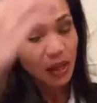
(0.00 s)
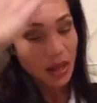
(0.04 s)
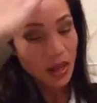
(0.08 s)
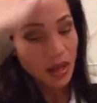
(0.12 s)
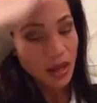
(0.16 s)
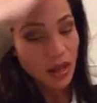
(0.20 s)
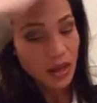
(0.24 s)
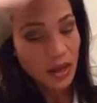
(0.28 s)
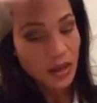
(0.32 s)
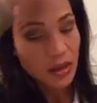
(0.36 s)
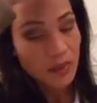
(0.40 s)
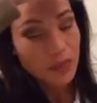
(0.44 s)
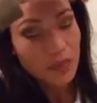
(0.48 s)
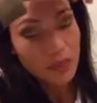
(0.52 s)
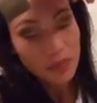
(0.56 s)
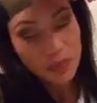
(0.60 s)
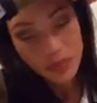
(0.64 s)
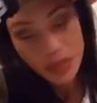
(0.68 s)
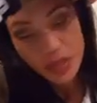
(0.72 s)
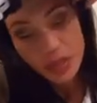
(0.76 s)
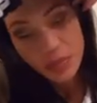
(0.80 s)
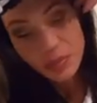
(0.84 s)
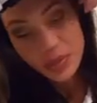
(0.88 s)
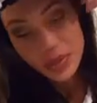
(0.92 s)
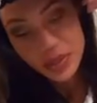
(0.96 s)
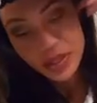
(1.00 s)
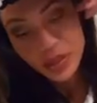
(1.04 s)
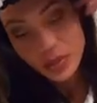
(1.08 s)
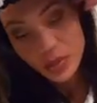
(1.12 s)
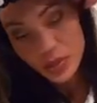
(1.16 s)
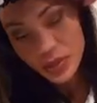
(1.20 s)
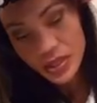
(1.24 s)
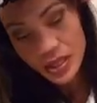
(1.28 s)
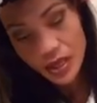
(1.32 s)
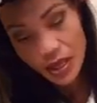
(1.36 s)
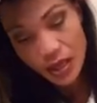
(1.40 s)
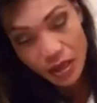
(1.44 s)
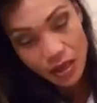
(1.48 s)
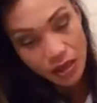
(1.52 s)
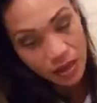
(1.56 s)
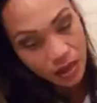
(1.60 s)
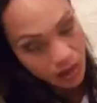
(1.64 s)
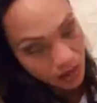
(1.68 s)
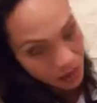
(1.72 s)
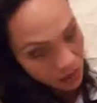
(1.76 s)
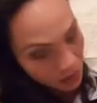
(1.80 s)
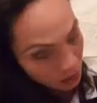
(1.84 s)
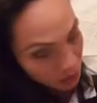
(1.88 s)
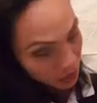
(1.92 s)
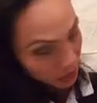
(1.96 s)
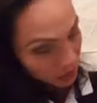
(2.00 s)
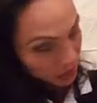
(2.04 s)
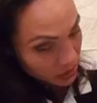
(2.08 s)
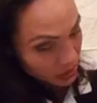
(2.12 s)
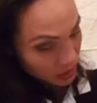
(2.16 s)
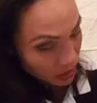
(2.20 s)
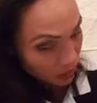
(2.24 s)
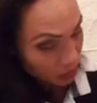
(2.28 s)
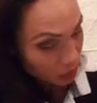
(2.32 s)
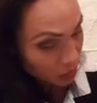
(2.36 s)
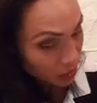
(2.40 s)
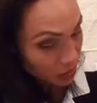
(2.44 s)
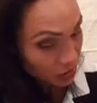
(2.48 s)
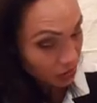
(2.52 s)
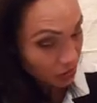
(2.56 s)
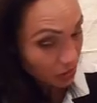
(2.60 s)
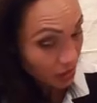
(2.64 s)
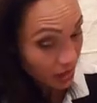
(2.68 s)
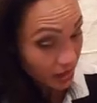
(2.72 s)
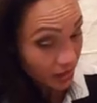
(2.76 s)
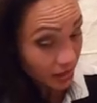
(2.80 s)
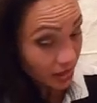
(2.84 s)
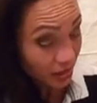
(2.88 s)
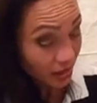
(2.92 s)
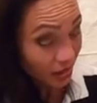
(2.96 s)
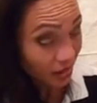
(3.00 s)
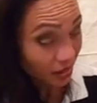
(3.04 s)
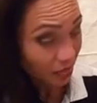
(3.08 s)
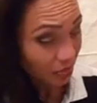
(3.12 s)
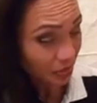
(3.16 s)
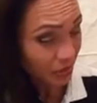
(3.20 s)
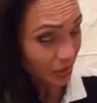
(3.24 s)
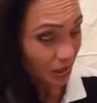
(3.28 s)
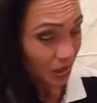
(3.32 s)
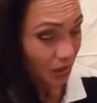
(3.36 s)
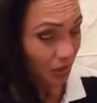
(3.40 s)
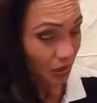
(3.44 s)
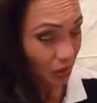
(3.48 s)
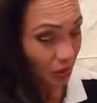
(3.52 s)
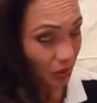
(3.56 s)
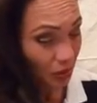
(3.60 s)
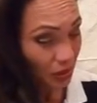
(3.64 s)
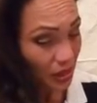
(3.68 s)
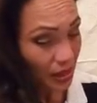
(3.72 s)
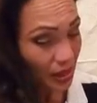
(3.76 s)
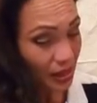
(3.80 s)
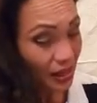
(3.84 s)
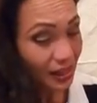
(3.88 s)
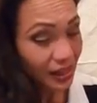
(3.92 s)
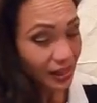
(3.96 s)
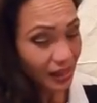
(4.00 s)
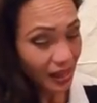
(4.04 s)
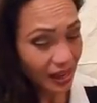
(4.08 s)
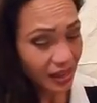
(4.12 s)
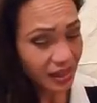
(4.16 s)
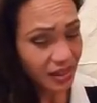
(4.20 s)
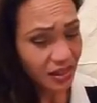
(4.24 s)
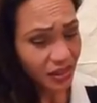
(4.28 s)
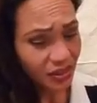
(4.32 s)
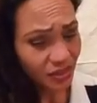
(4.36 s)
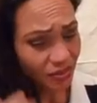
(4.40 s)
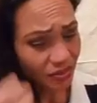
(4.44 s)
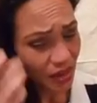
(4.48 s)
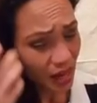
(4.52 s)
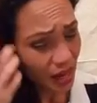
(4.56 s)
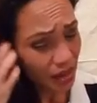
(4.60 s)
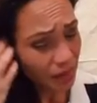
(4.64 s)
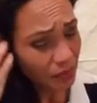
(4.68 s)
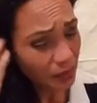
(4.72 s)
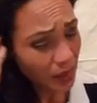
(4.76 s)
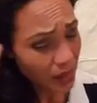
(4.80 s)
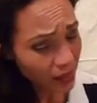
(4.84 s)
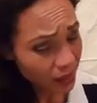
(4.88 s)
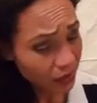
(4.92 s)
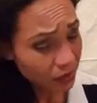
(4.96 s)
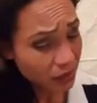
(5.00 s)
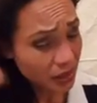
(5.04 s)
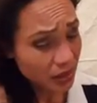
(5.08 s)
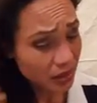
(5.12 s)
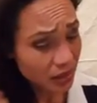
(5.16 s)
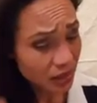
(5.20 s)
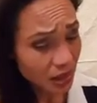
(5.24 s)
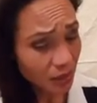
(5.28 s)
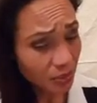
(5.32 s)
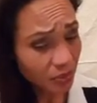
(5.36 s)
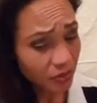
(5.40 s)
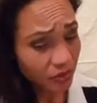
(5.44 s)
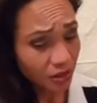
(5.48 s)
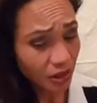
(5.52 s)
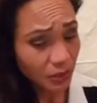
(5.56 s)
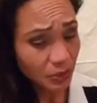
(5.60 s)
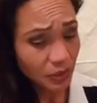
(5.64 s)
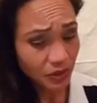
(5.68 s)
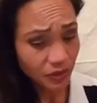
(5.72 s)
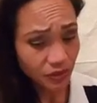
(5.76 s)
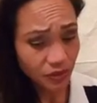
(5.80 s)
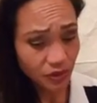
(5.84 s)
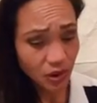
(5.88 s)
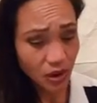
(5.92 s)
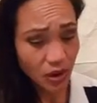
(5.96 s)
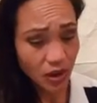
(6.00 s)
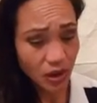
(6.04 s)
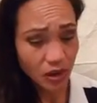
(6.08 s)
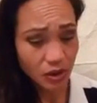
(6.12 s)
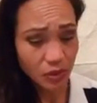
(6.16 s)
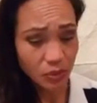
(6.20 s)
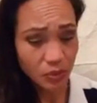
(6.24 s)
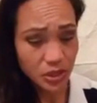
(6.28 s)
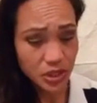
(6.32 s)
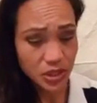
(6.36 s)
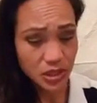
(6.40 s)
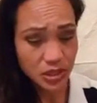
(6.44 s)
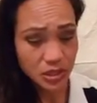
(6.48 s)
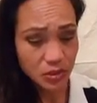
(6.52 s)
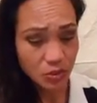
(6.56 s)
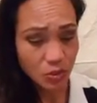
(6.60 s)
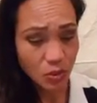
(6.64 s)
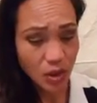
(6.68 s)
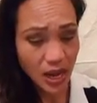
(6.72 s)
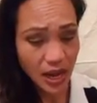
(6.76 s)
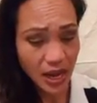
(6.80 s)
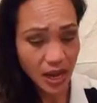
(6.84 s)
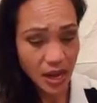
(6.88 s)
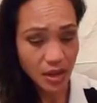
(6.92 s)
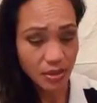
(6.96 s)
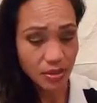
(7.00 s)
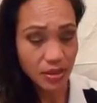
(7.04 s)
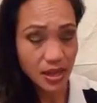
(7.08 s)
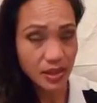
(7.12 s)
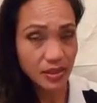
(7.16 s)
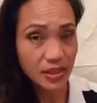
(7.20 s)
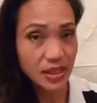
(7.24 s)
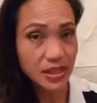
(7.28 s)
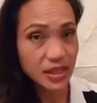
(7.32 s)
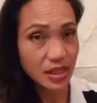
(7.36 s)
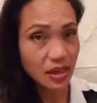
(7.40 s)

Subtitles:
But there was like a buildup where you ended up, you know, kind of admiring them from afar, which is why I think the